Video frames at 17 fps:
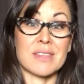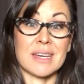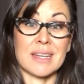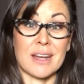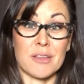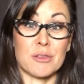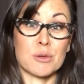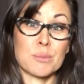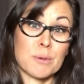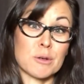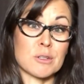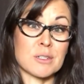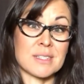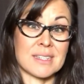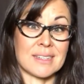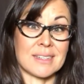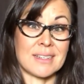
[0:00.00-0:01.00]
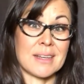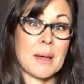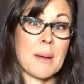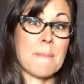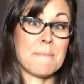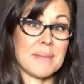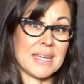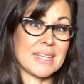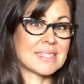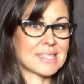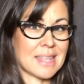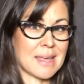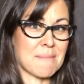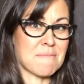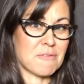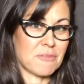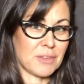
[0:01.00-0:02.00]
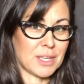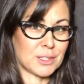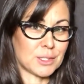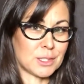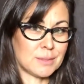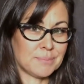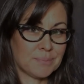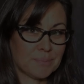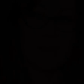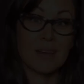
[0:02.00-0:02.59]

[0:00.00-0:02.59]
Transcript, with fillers: that other person makes them feel.